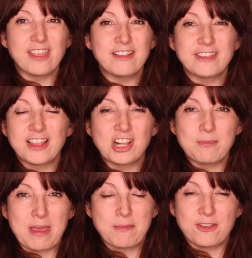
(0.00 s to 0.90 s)
things that they
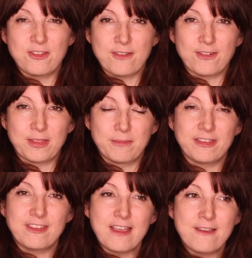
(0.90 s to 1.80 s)
should be able to do for
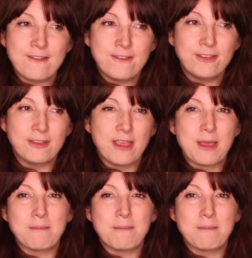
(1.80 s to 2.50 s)
themselves,